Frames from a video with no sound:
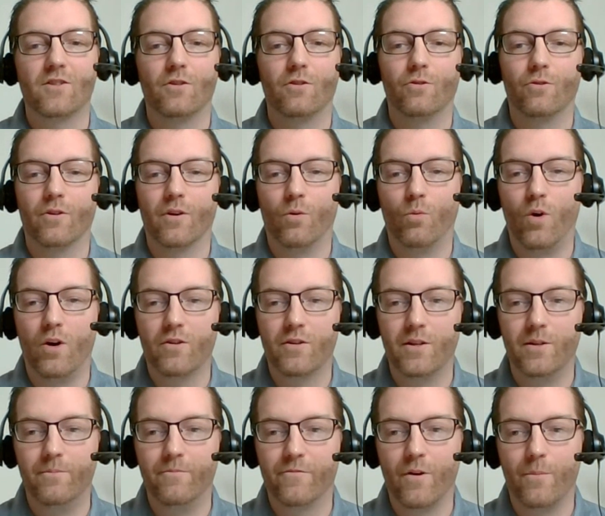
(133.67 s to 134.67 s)
So Laura,
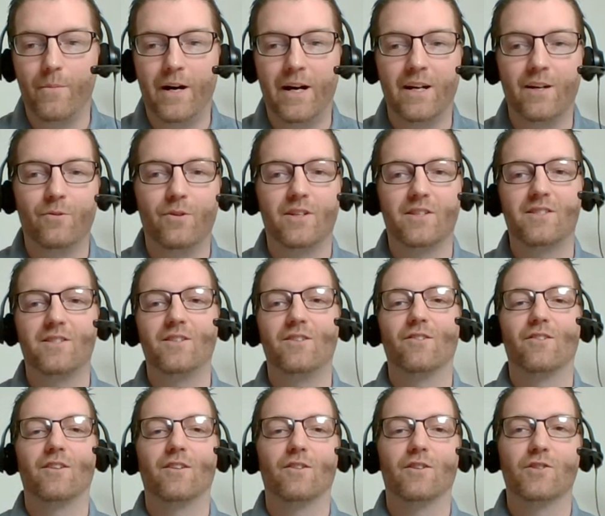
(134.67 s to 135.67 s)
welcome from Iowa. I see
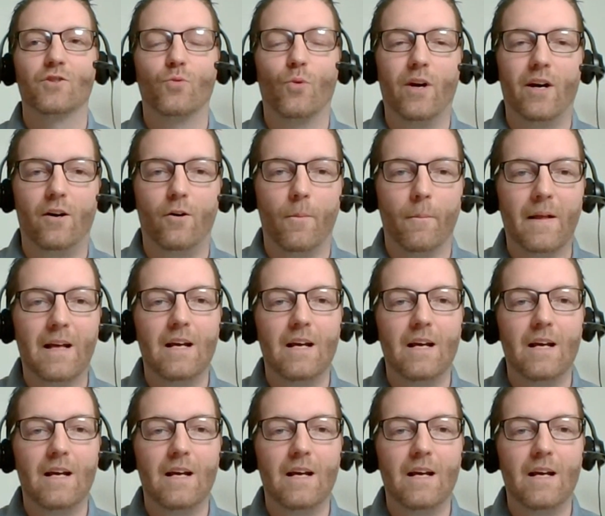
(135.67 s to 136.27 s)
you're here as well.